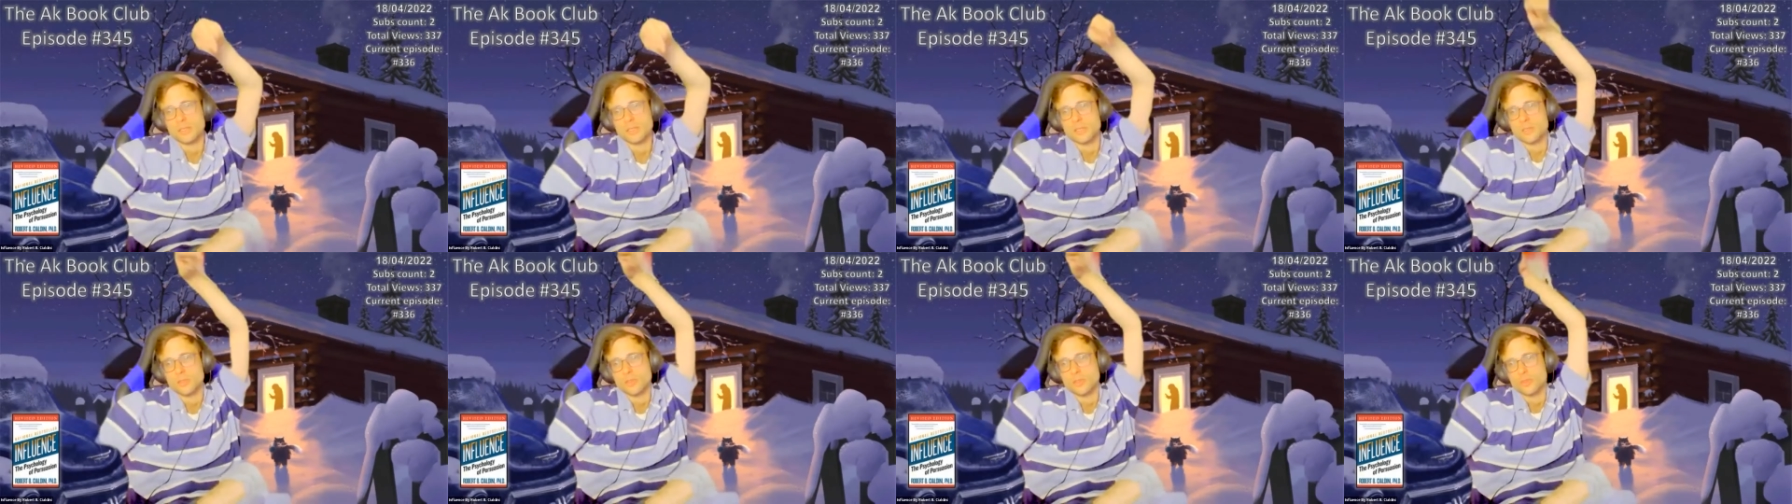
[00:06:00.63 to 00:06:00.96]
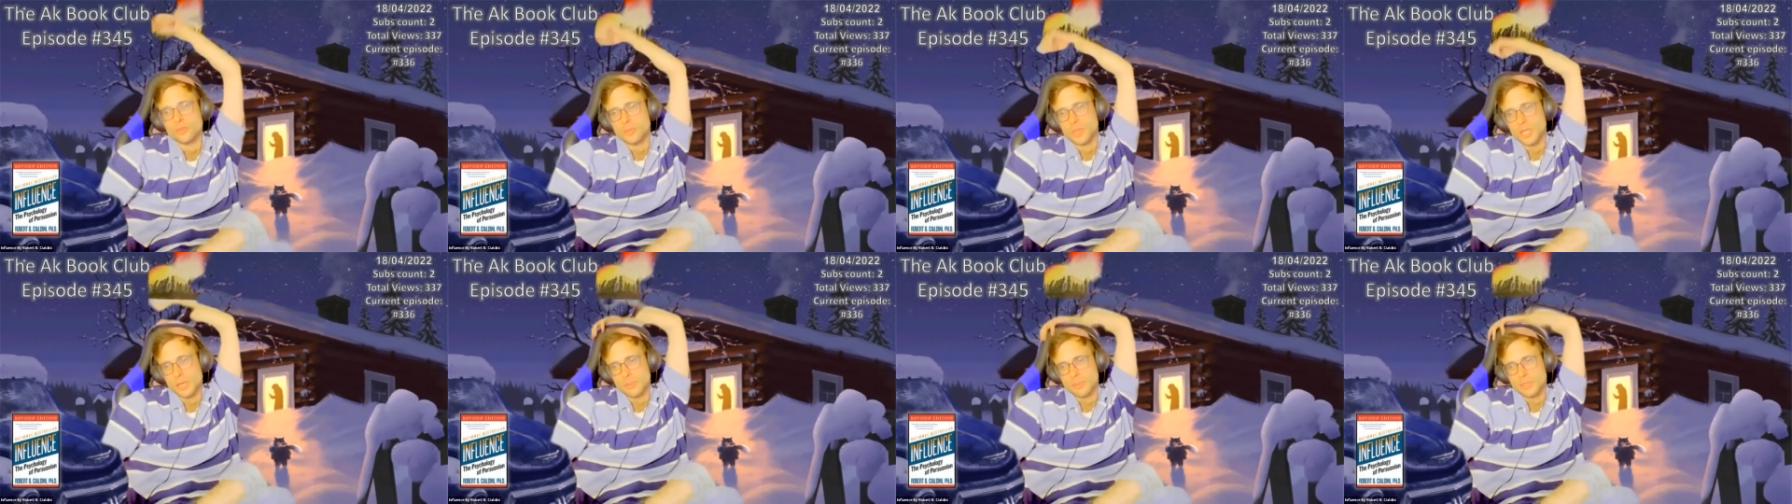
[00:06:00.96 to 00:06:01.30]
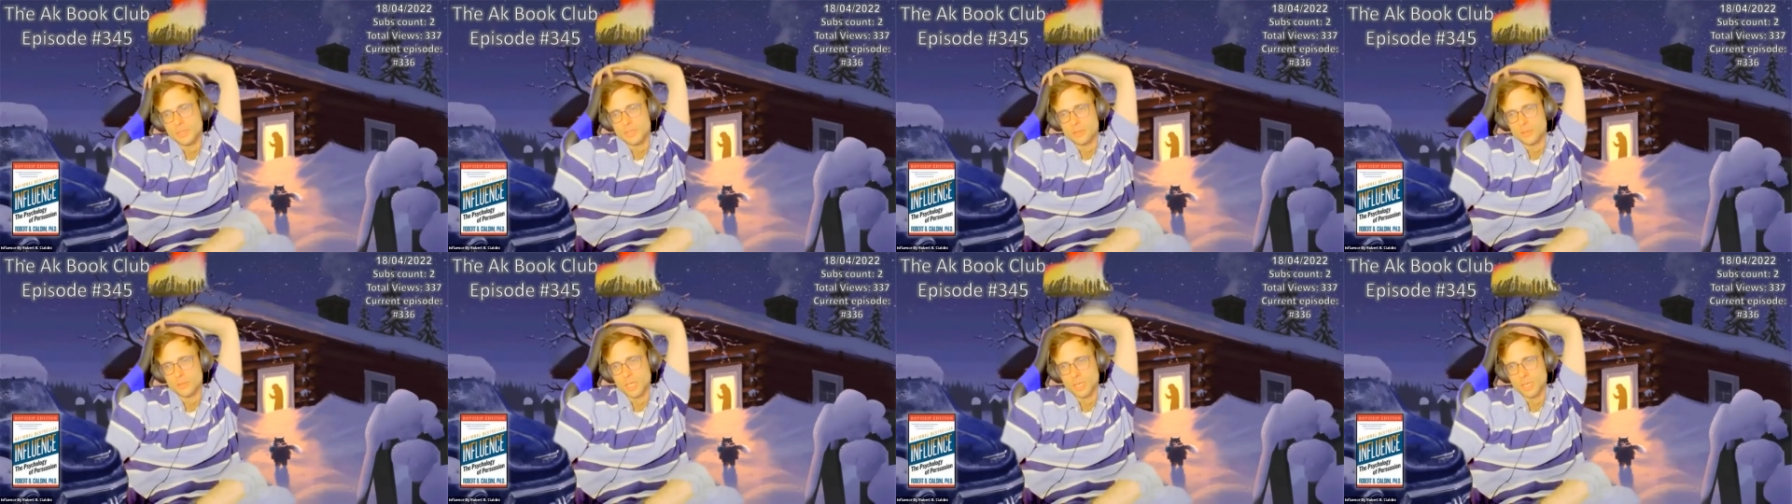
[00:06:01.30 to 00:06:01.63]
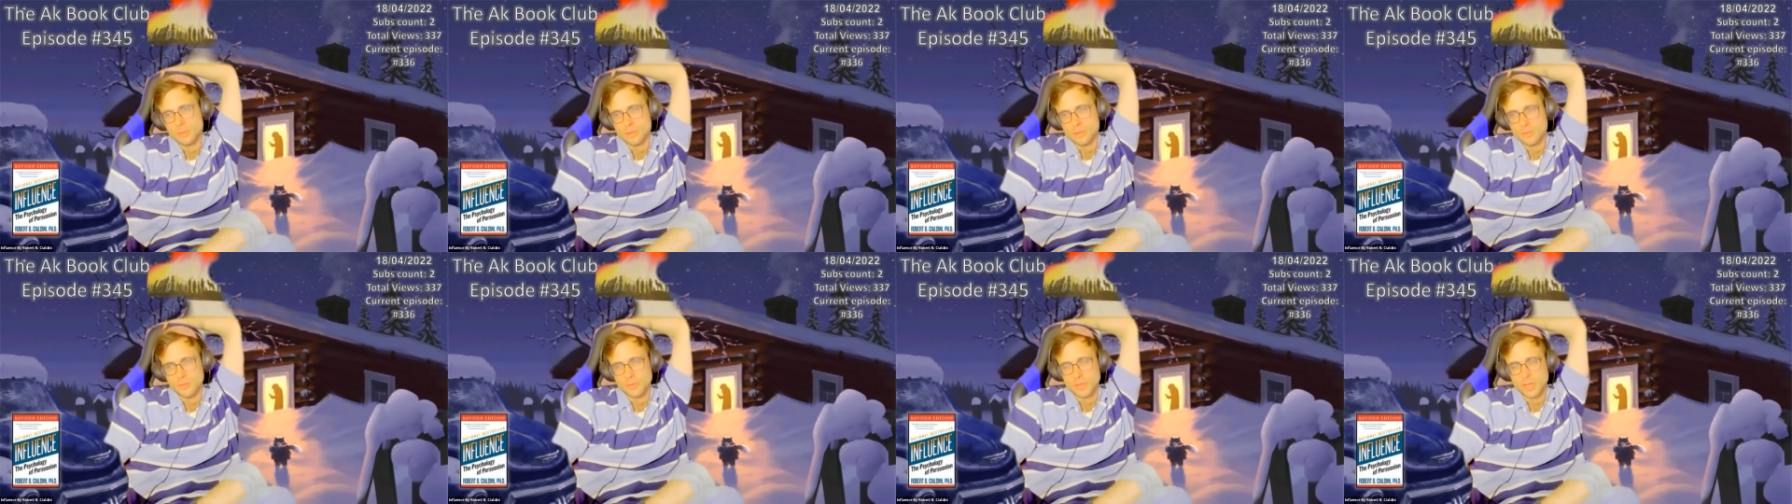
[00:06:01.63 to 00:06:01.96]
It's going to be episode
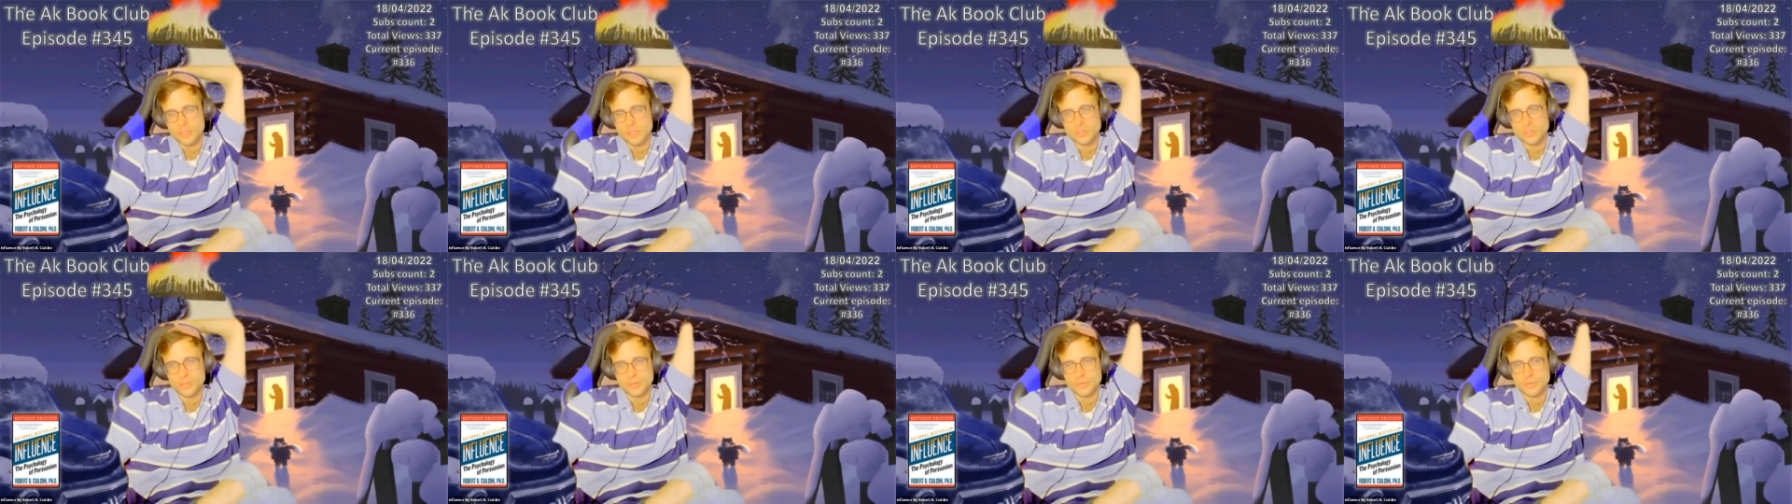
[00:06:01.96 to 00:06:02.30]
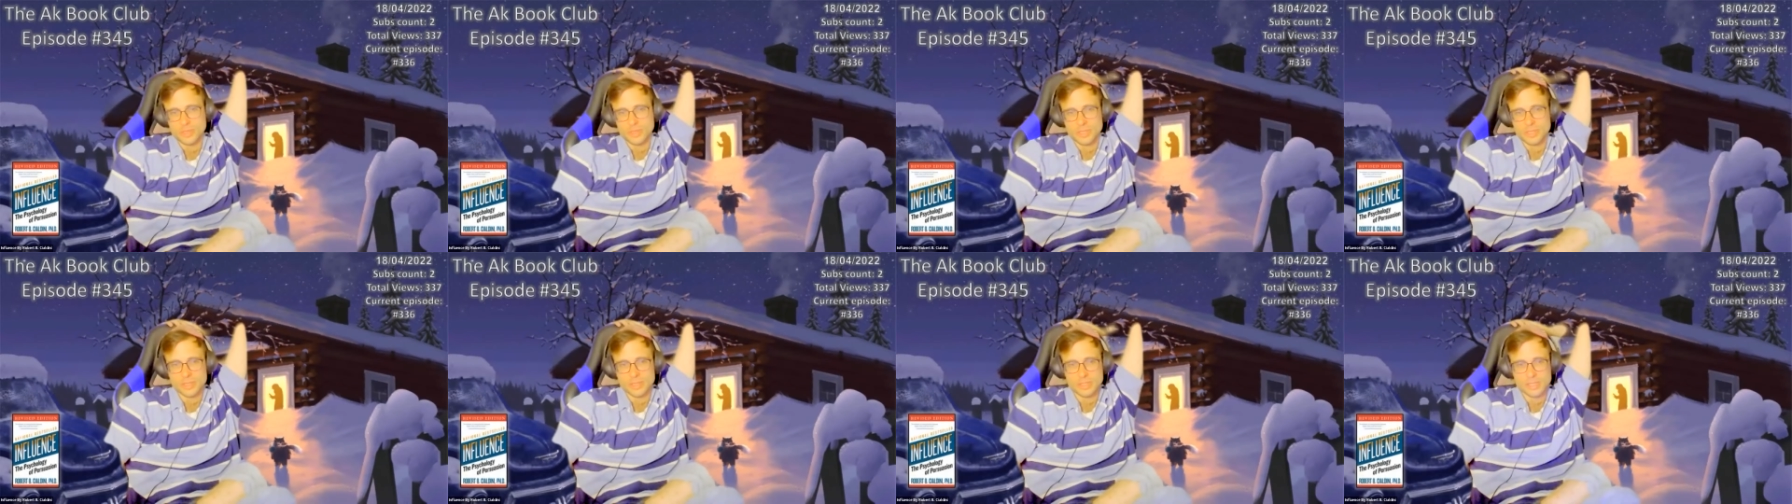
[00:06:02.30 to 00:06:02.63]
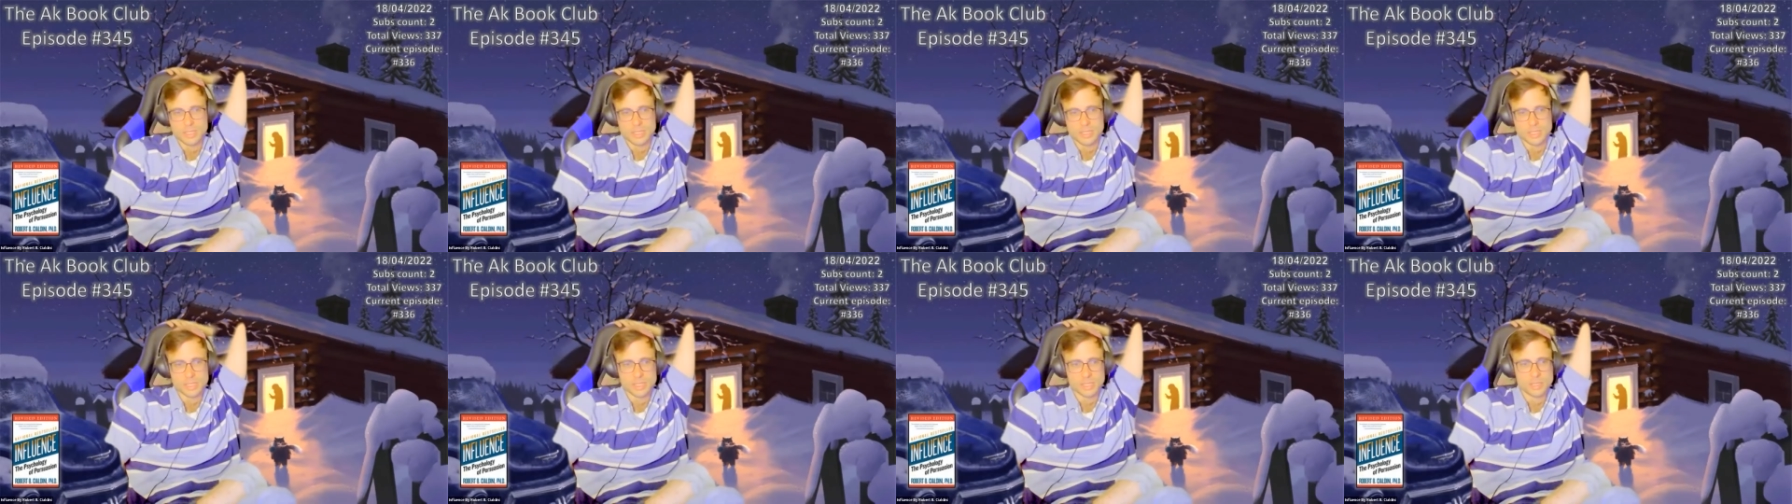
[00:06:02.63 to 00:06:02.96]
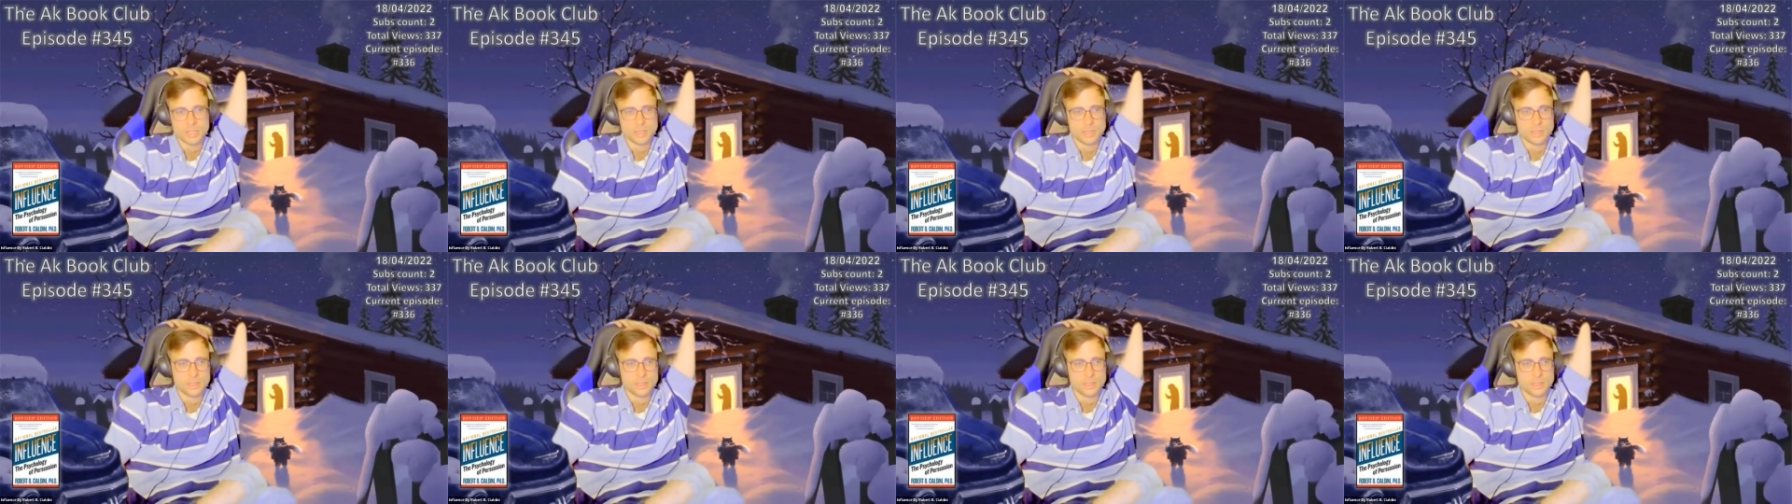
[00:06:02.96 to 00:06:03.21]
number 336,